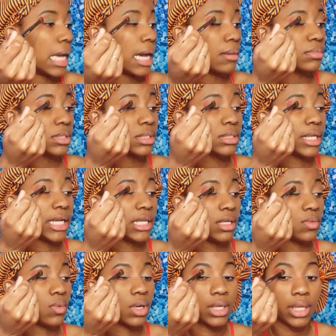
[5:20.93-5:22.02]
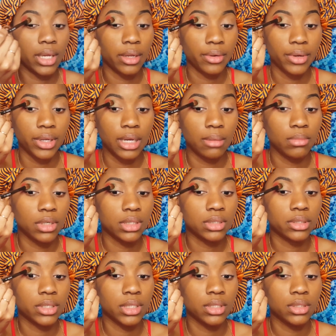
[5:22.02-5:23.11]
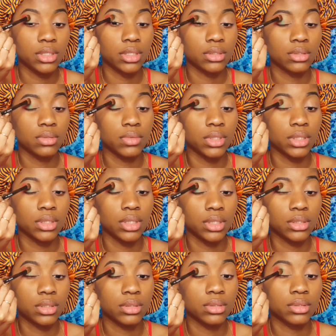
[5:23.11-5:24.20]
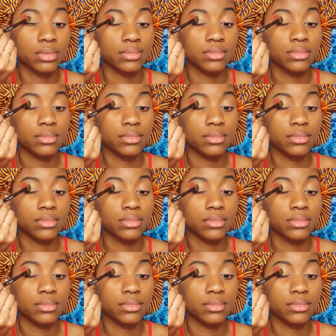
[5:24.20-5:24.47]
I'm staying in one area, I'm literally just doing this,